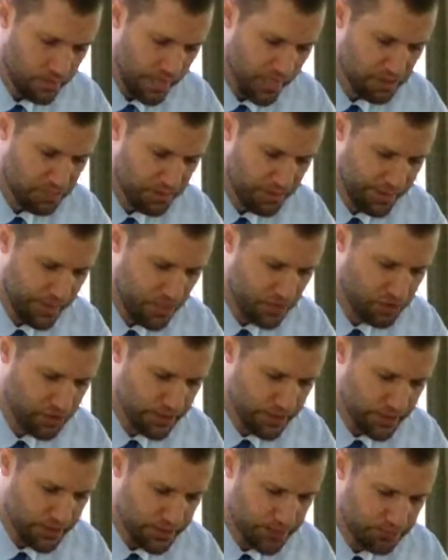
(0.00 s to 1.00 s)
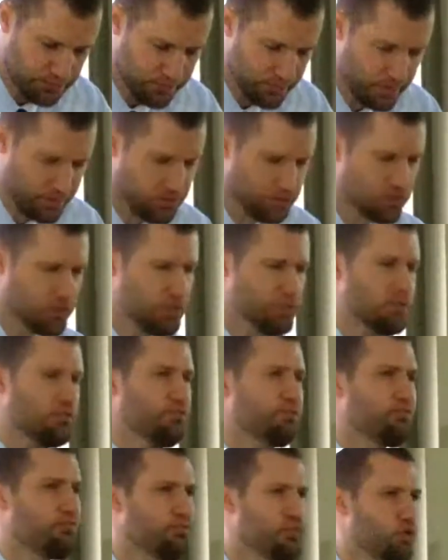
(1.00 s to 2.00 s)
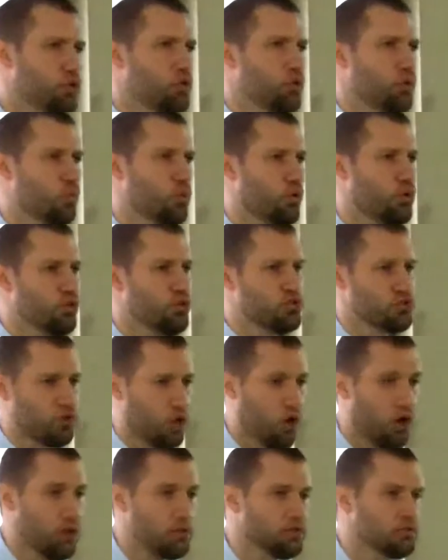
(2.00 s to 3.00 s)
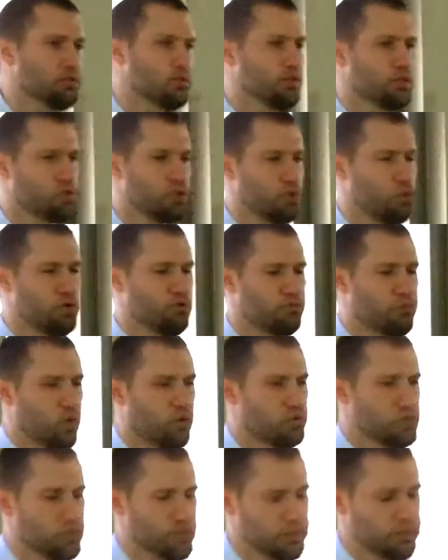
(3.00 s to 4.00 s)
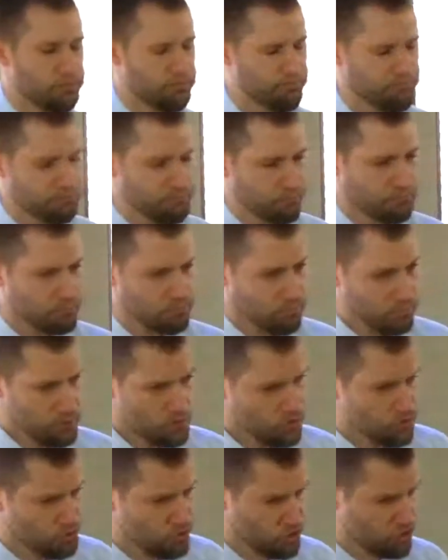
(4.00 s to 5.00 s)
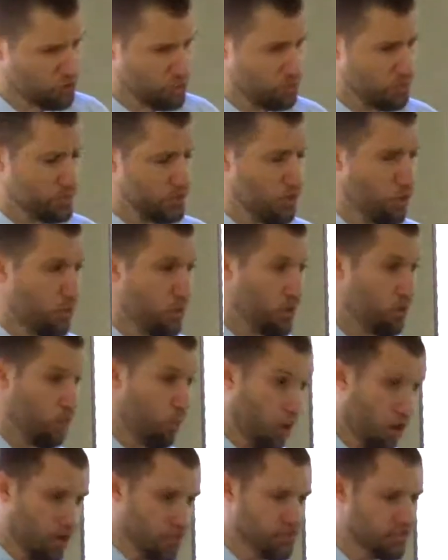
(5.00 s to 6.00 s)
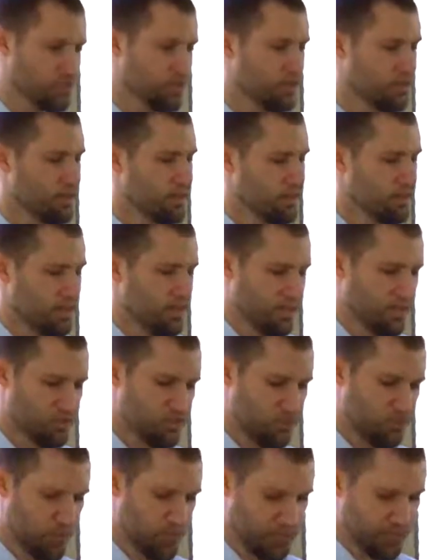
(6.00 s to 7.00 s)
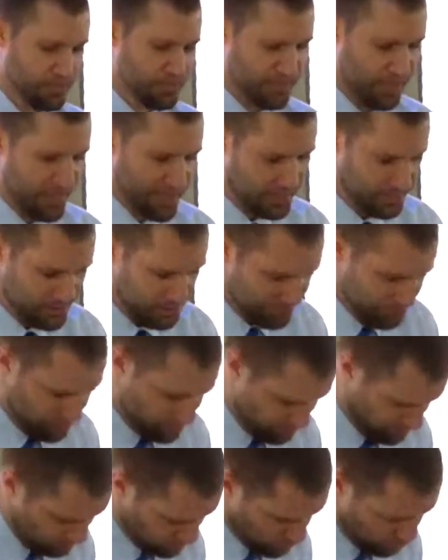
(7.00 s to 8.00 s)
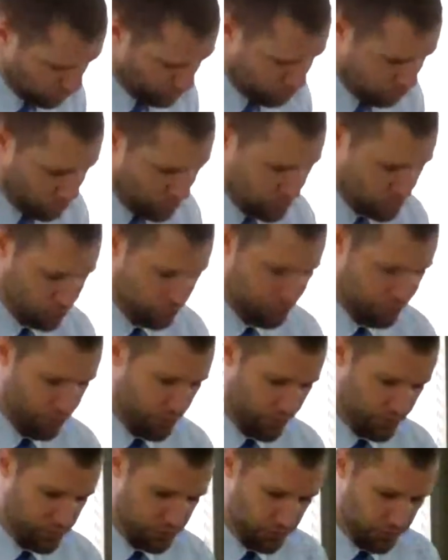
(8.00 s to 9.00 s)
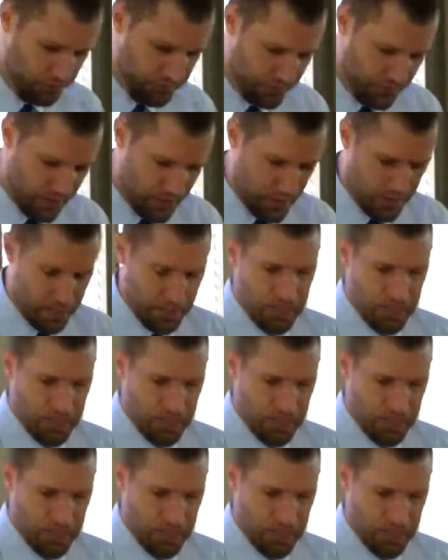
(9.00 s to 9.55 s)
explanation is, just a few words on the law of Moses, just so we know what it was, and so we understand what Paul is referring to.